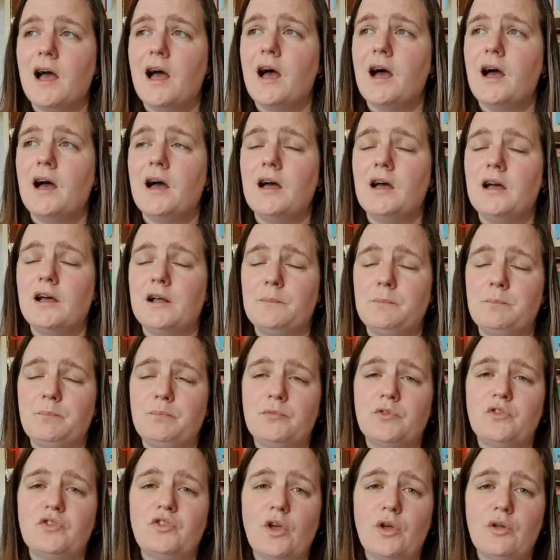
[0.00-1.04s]
Uh,
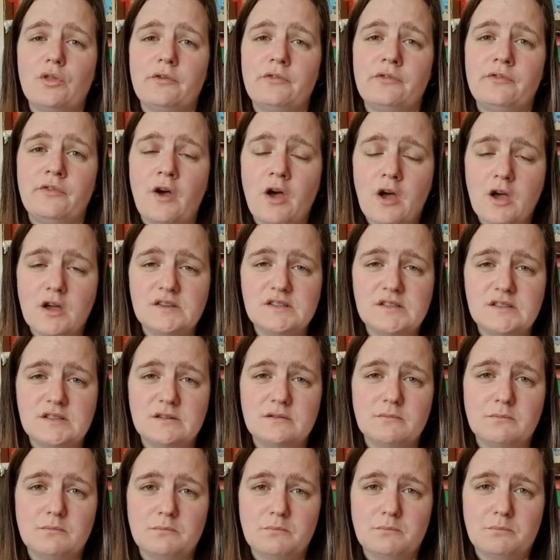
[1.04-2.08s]
so the first
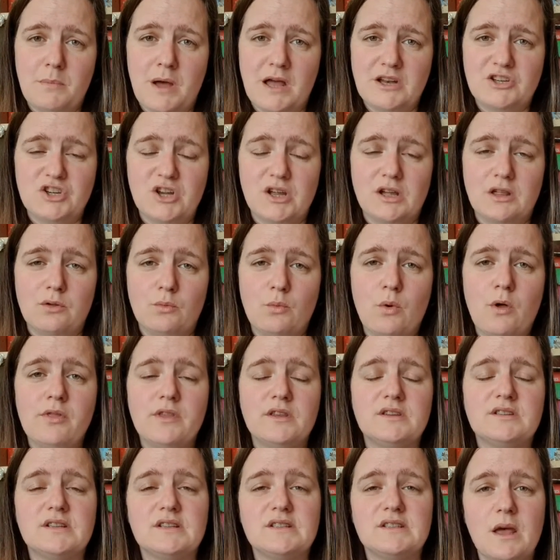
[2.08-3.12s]
magic, the one
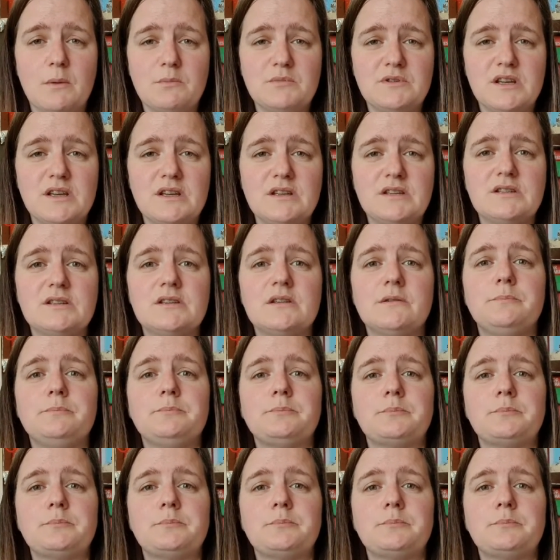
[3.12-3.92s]
that's accepted,